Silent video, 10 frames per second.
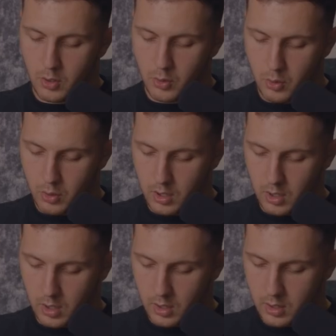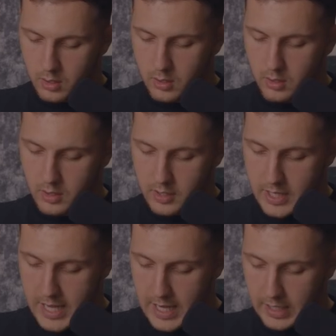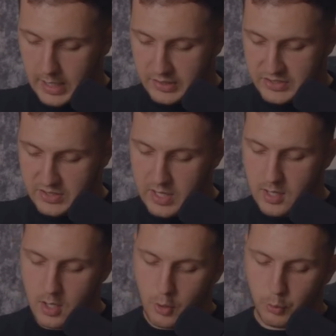Google LLC.